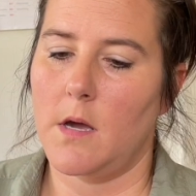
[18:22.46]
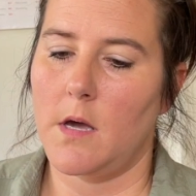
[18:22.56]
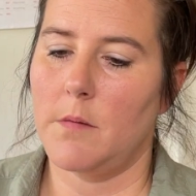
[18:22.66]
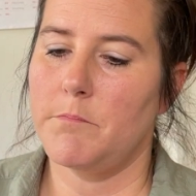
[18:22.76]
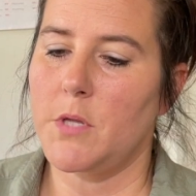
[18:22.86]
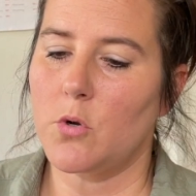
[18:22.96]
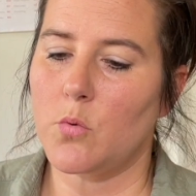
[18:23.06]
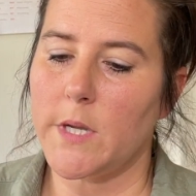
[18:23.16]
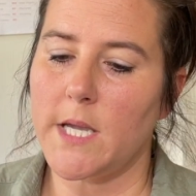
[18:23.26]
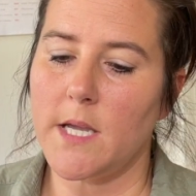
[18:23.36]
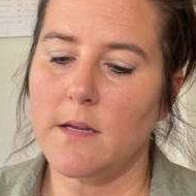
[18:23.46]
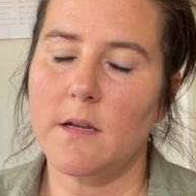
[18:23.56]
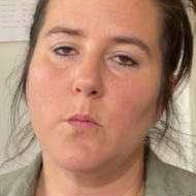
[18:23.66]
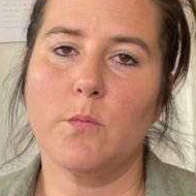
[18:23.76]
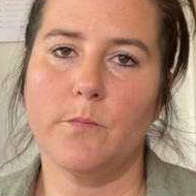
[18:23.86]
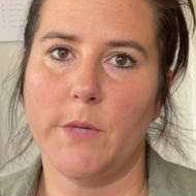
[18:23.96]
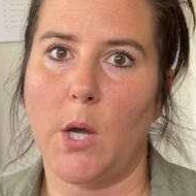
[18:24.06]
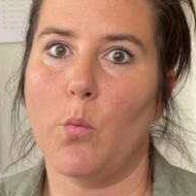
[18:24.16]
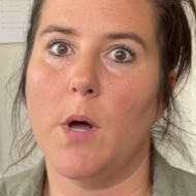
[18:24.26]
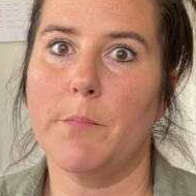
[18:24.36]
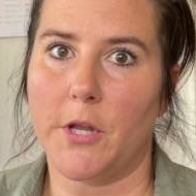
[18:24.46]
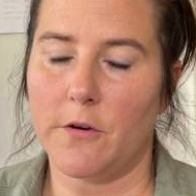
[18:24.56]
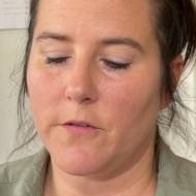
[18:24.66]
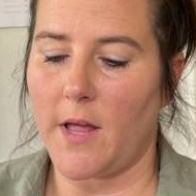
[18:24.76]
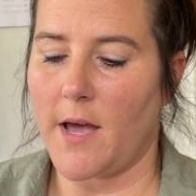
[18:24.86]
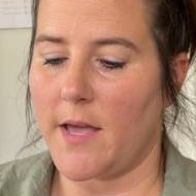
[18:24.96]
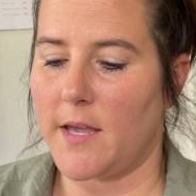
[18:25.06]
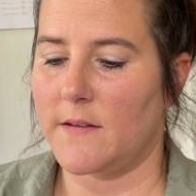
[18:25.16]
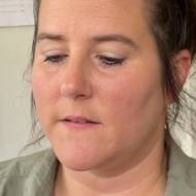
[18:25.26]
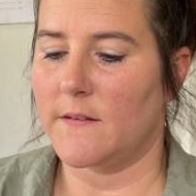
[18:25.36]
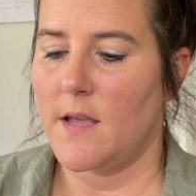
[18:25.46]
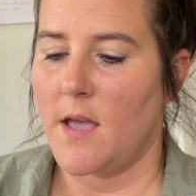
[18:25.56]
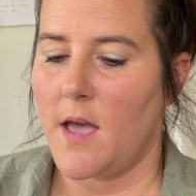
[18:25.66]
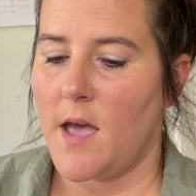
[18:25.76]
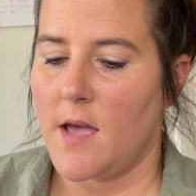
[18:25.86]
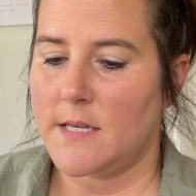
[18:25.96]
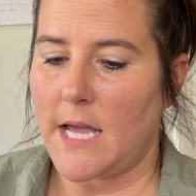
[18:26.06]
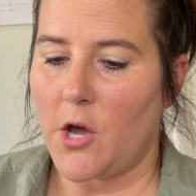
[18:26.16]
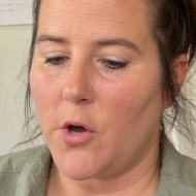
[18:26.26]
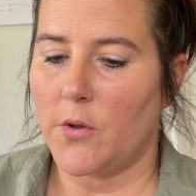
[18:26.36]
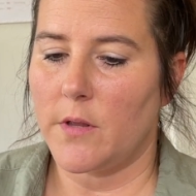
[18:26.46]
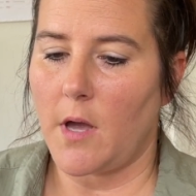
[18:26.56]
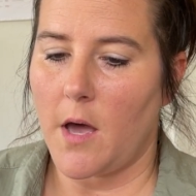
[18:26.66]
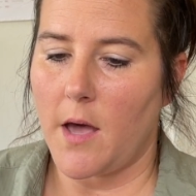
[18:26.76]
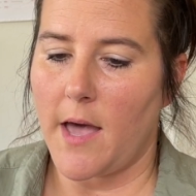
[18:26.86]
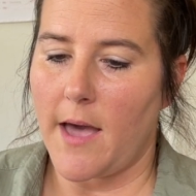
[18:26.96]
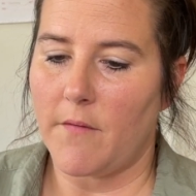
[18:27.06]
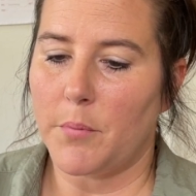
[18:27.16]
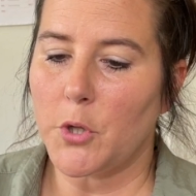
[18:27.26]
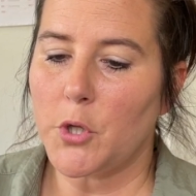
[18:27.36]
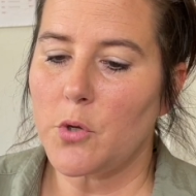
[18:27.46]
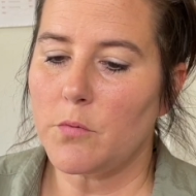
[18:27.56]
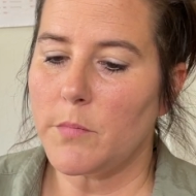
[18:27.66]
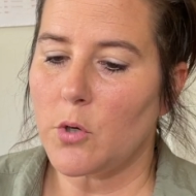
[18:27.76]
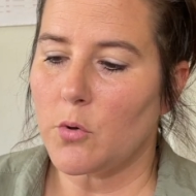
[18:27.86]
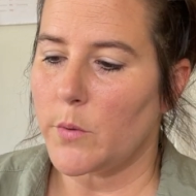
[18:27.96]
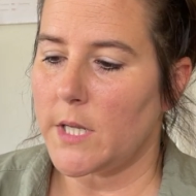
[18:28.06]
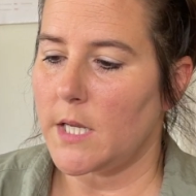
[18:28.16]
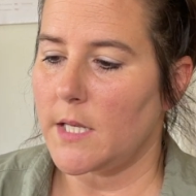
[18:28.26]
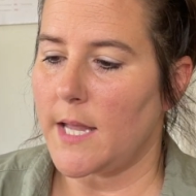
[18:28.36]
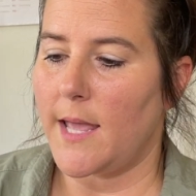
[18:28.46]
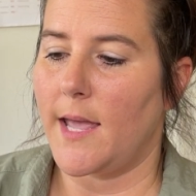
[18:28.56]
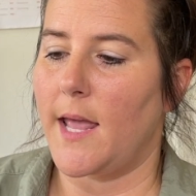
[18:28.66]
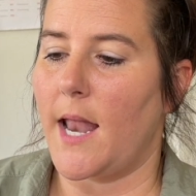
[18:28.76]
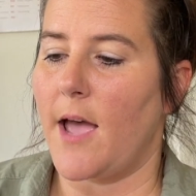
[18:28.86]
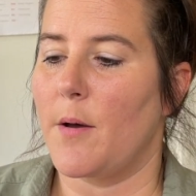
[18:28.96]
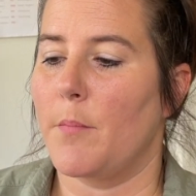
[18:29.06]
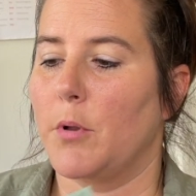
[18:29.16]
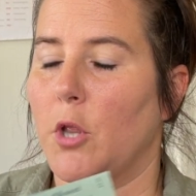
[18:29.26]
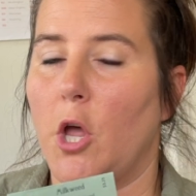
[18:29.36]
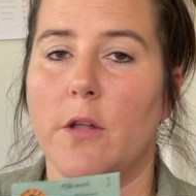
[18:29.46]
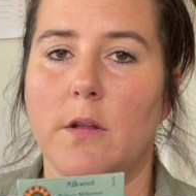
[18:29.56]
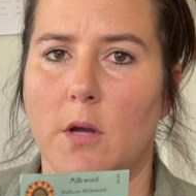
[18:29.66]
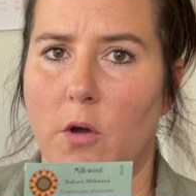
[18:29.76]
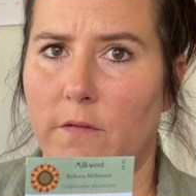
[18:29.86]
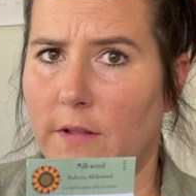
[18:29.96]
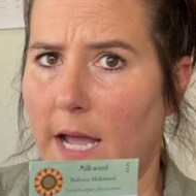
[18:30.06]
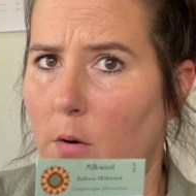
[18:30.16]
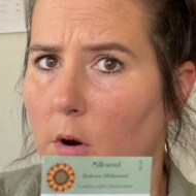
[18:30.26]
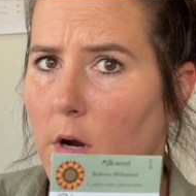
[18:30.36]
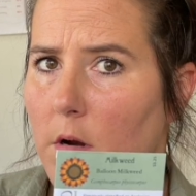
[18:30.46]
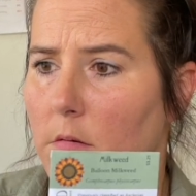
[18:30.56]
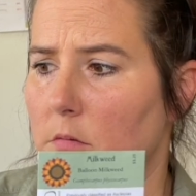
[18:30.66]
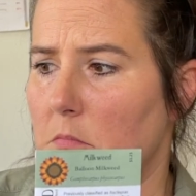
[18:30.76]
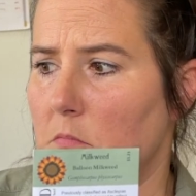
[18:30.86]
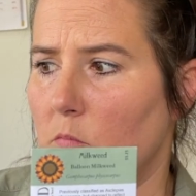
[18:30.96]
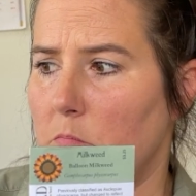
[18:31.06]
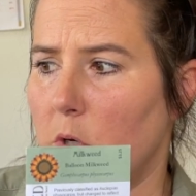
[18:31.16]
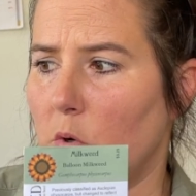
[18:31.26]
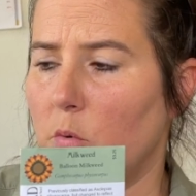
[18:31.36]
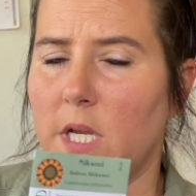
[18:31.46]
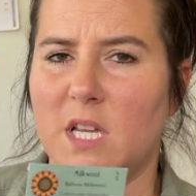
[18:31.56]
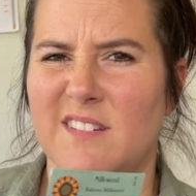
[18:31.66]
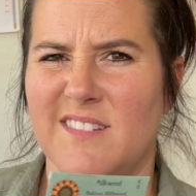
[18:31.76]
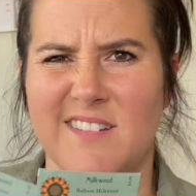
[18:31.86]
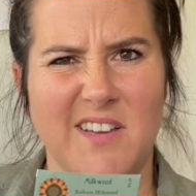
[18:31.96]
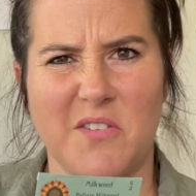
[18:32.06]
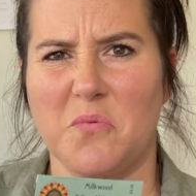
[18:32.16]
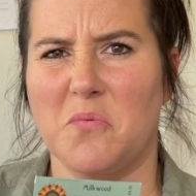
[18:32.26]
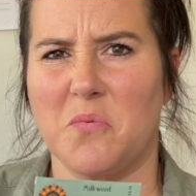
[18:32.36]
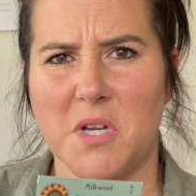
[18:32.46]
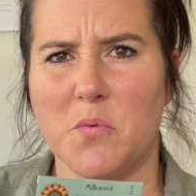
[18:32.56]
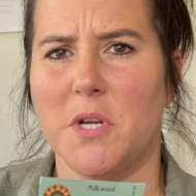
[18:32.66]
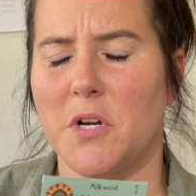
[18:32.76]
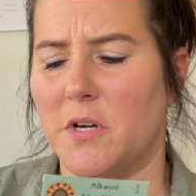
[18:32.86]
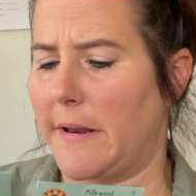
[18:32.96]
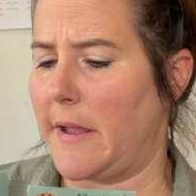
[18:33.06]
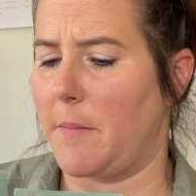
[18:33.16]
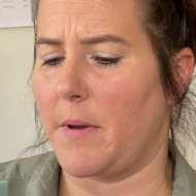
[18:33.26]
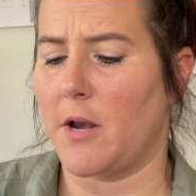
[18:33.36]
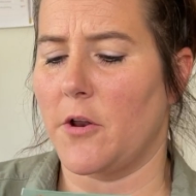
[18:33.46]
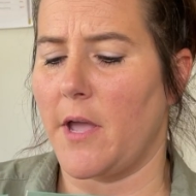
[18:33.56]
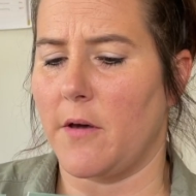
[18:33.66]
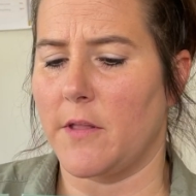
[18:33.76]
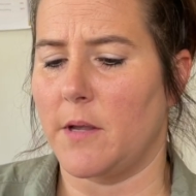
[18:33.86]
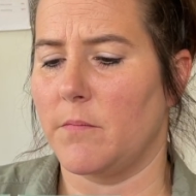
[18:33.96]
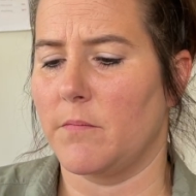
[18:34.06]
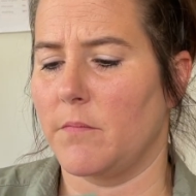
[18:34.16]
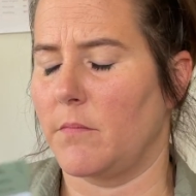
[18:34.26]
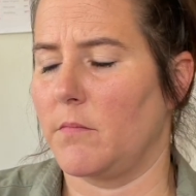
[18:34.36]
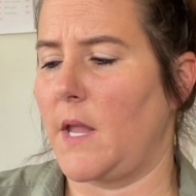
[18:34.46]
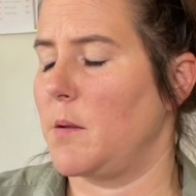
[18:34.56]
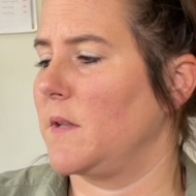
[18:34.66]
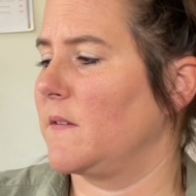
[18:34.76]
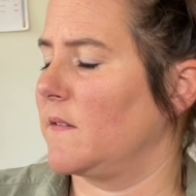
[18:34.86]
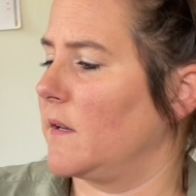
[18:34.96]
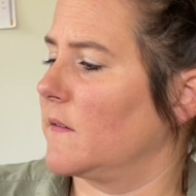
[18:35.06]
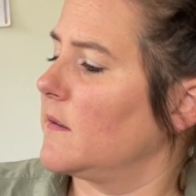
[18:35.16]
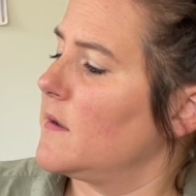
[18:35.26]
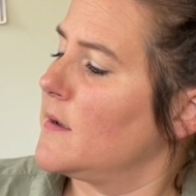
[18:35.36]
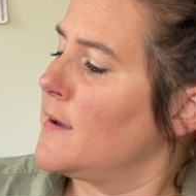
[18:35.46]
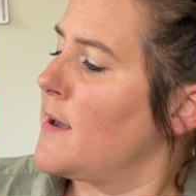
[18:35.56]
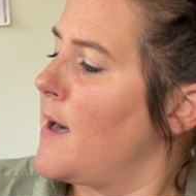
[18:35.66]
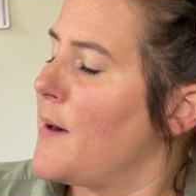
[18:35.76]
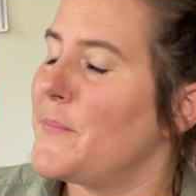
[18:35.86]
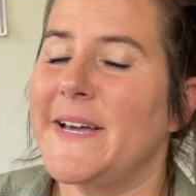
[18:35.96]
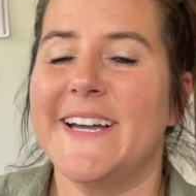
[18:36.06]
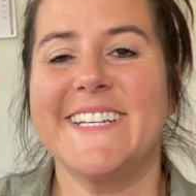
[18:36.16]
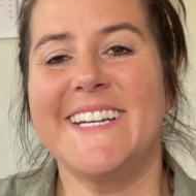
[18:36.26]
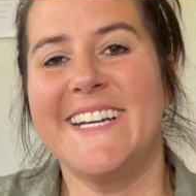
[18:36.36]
Milkweed, I want butterflies. Now I have balloon milkweed and blood flower milkweed. What a weird name. I don't know how they name these things. But